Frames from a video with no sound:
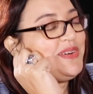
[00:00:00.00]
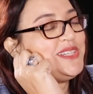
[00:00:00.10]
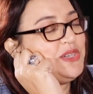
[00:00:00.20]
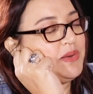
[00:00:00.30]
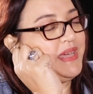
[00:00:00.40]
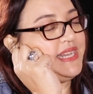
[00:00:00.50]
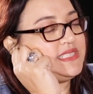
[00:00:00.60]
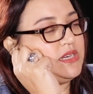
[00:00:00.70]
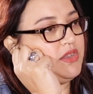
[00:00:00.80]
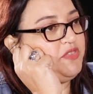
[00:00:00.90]
I want to talk about
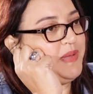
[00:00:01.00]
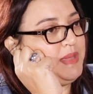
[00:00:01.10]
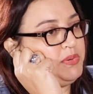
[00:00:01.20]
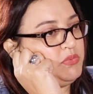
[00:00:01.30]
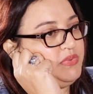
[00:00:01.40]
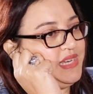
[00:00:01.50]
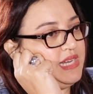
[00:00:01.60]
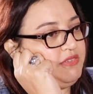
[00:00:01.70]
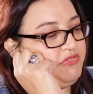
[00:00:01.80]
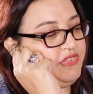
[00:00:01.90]
is a lot of people
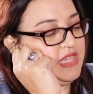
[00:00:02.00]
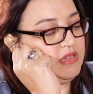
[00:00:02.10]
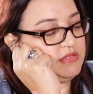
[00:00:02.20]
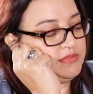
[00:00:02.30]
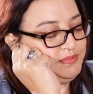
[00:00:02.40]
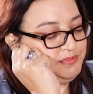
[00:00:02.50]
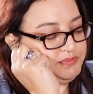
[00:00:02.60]
really feel